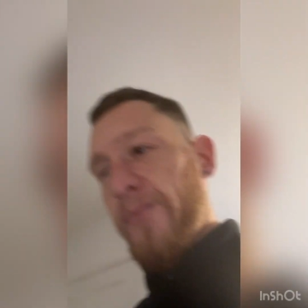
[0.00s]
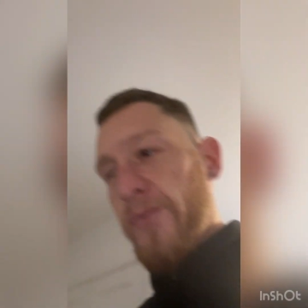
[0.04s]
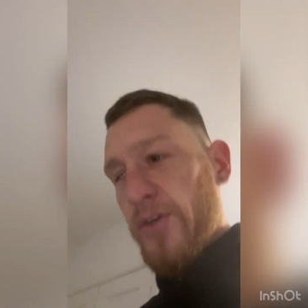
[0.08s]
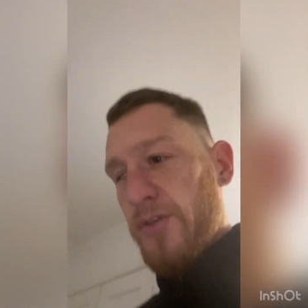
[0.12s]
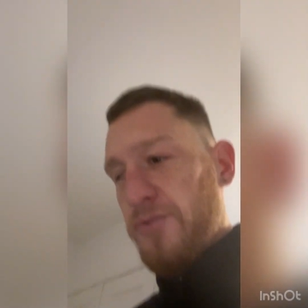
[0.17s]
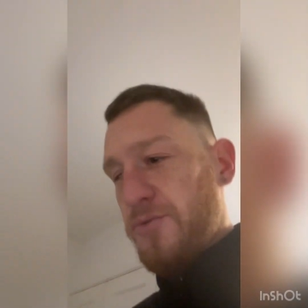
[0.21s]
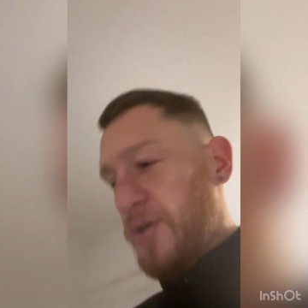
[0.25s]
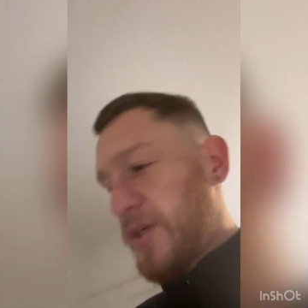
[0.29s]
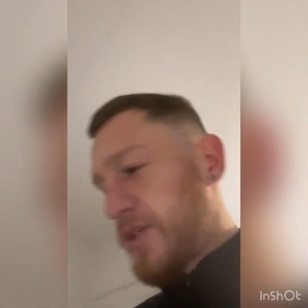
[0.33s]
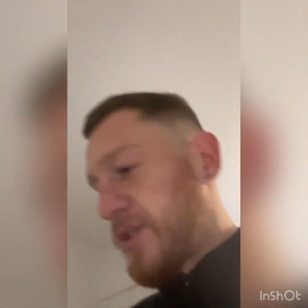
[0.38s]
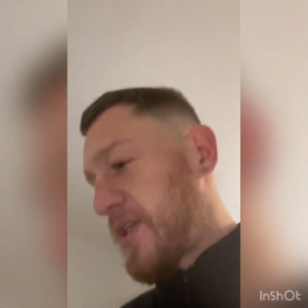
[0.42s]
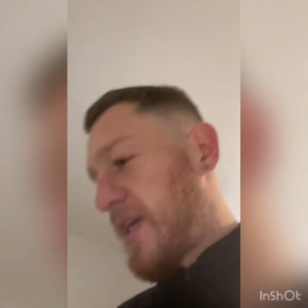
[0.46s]

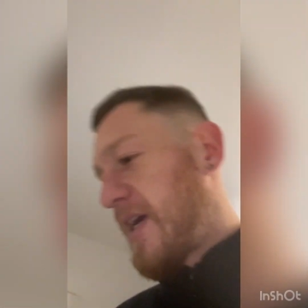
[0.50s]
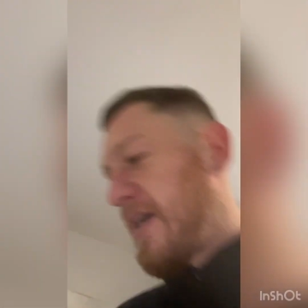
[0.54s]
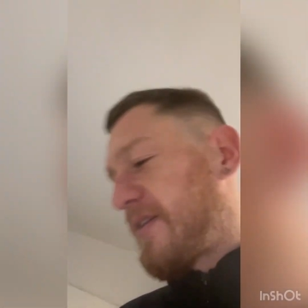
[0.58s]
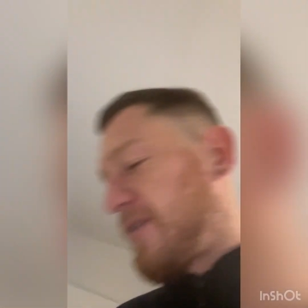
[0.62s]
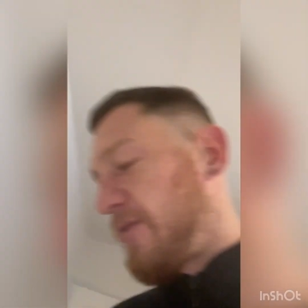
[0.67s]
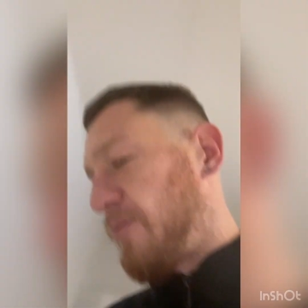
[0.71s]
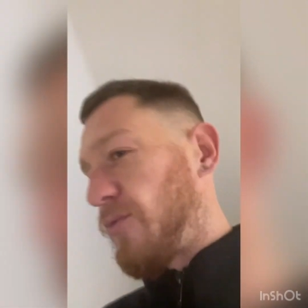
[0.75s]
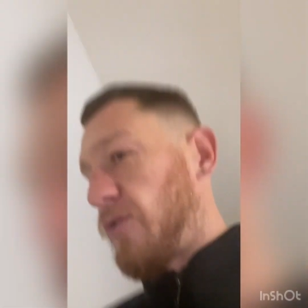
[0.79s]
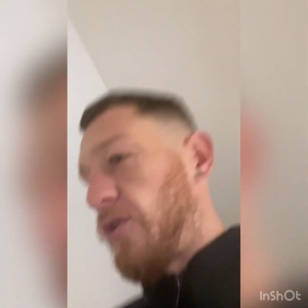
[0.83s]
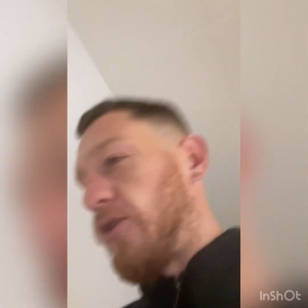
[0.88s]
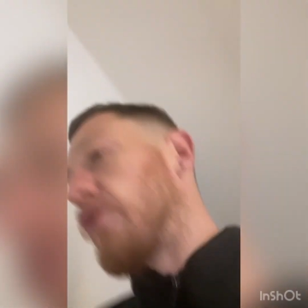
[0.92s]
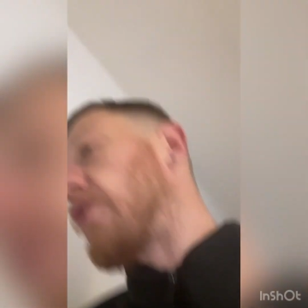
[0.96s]
So I
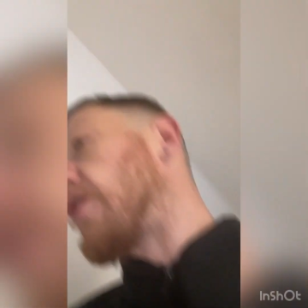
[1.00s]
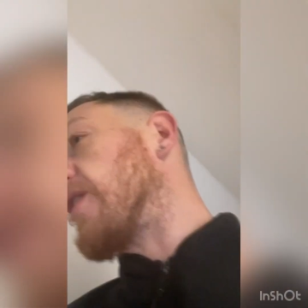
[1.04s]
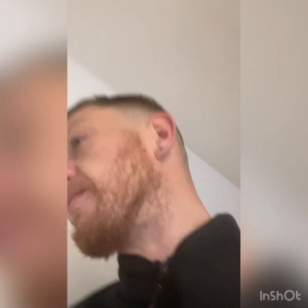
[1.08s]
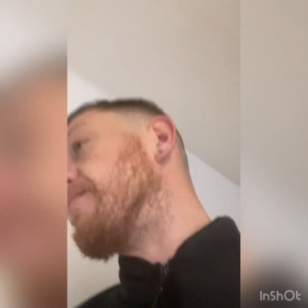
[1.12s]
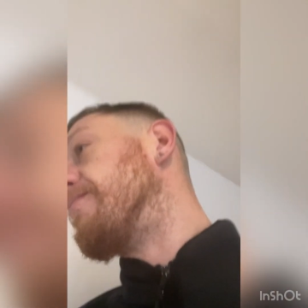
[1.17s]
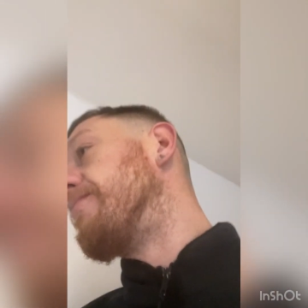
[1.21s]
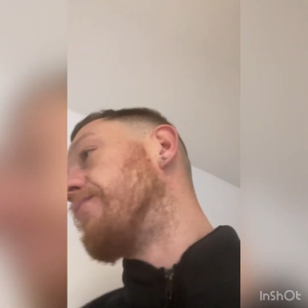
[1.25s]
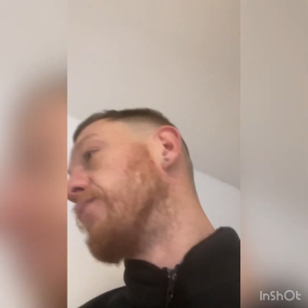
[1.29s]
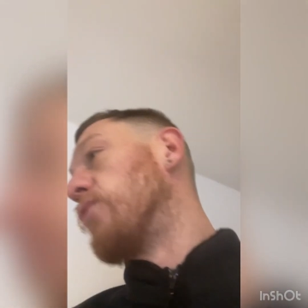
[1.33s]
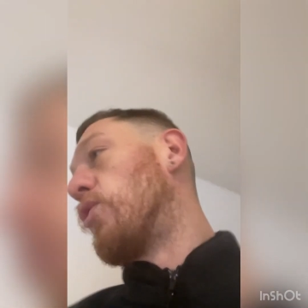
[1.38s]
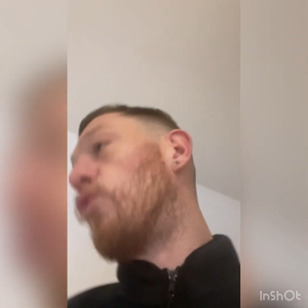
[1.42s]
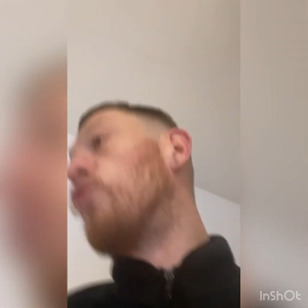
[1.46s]
started
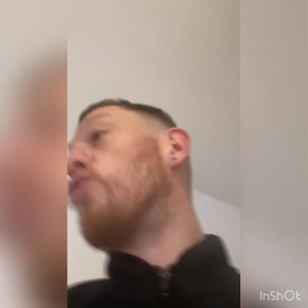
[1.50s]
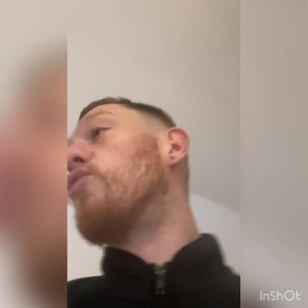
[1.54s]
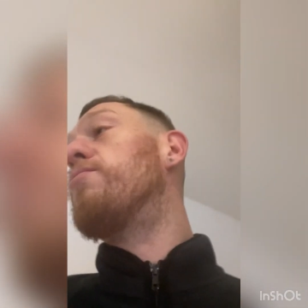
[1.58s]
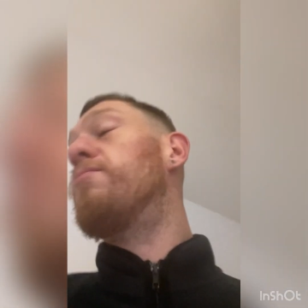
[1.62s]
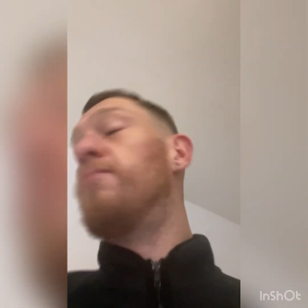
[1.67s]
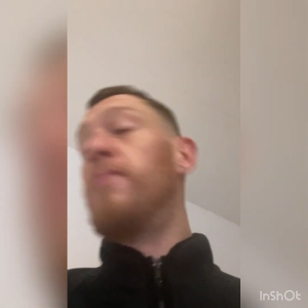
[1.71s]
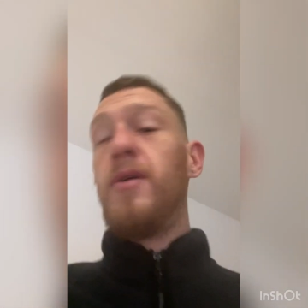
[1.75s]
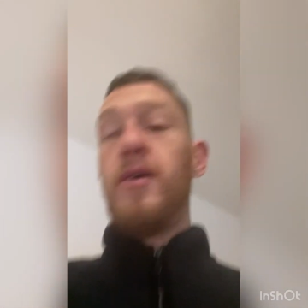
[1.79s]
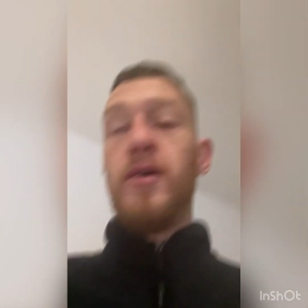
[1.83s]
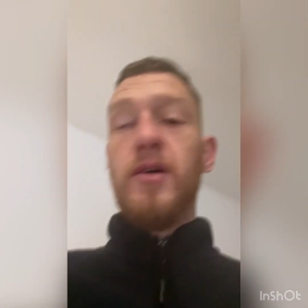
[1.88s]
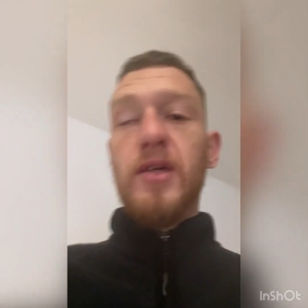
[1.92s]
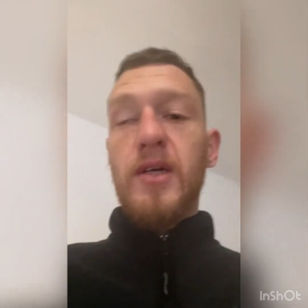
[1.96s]
walking home,
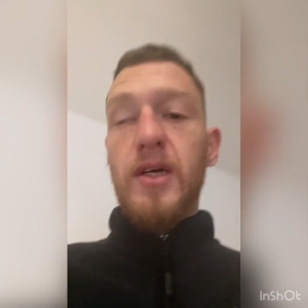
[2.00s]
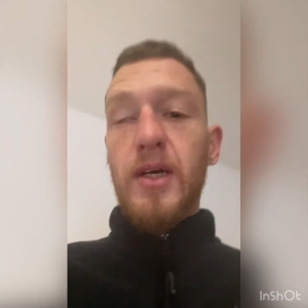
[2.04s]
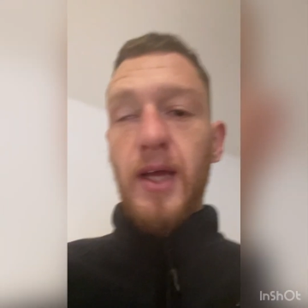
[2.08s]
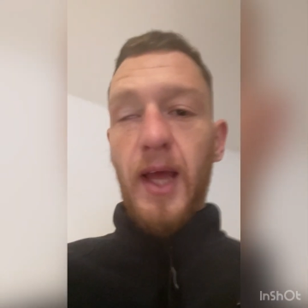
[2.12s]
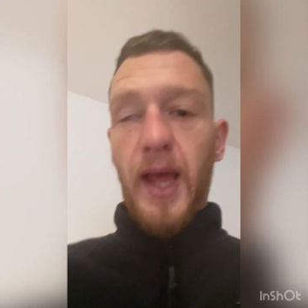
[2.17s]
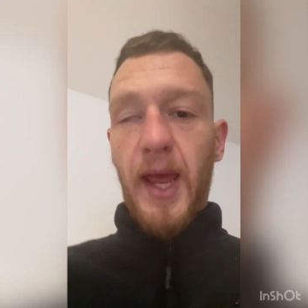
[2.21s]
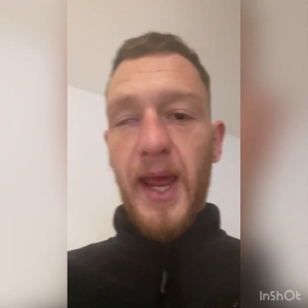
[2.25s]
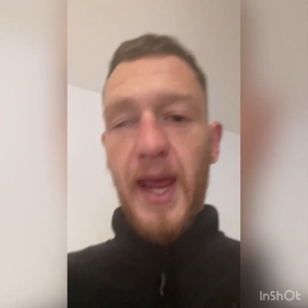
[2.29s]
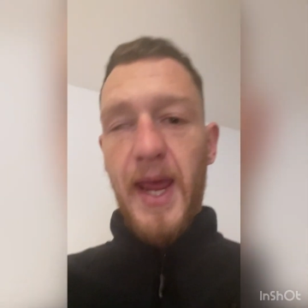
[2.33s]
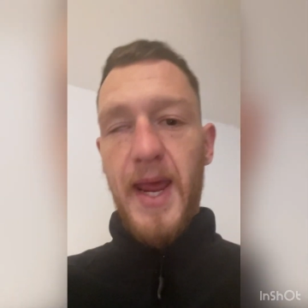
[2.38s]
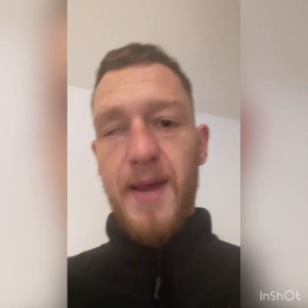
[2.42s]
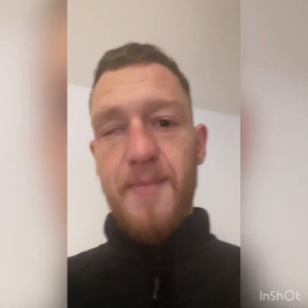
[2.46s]

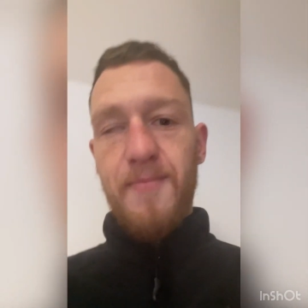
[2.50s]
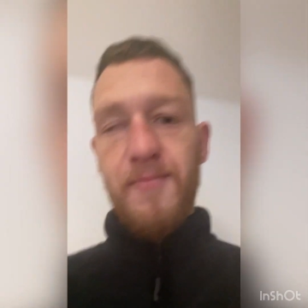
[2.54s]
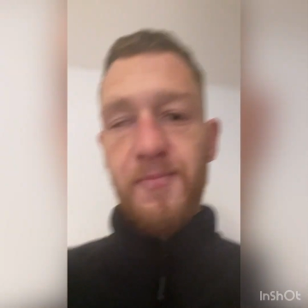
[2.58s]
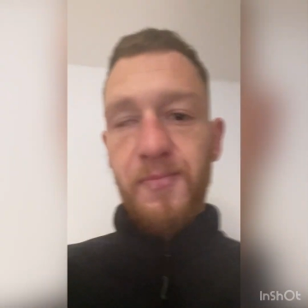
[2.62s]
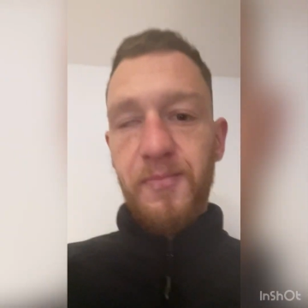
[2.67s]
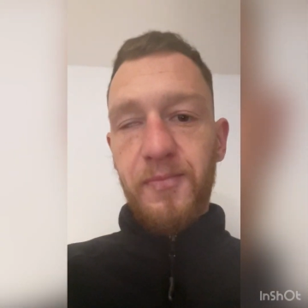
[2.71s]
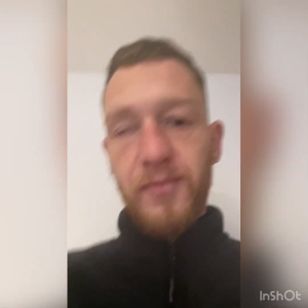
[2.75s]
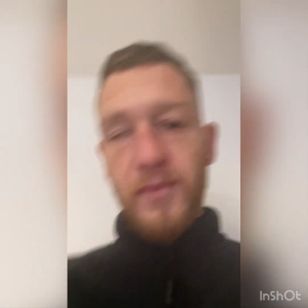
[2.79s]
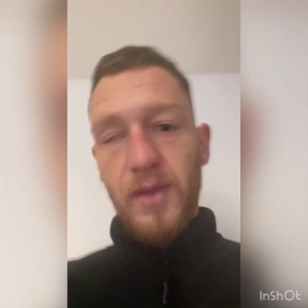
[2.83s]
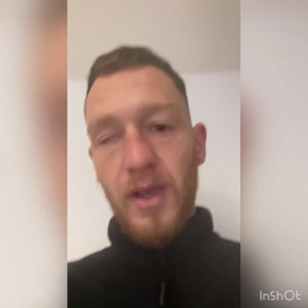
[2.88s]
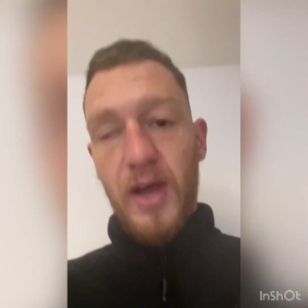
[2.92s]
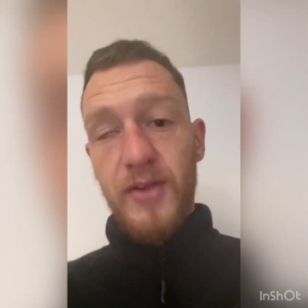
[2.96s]

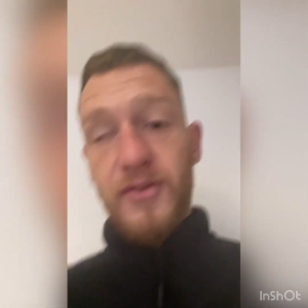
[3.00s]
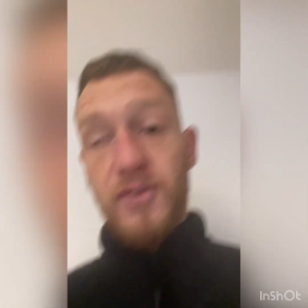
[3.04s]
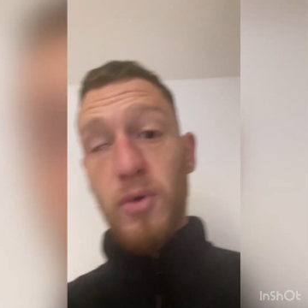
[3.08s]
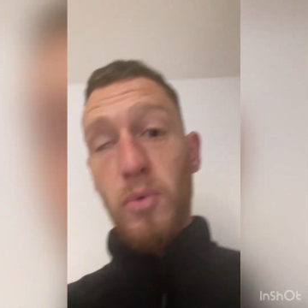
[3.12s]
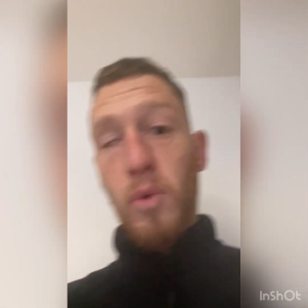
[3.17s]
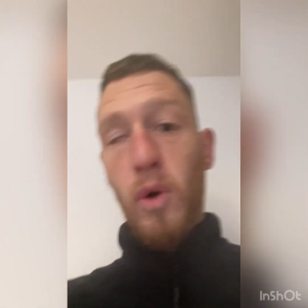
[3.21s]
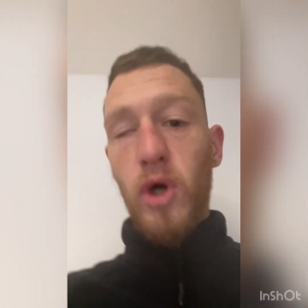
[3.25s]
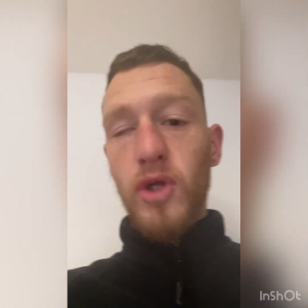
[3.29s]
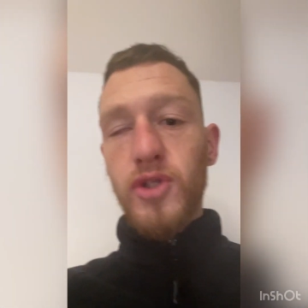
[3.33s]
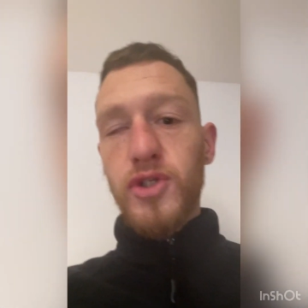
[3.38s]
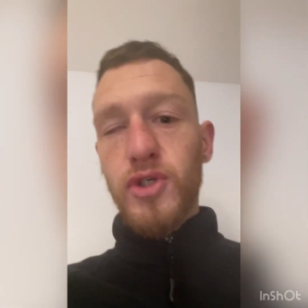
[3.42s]
or towards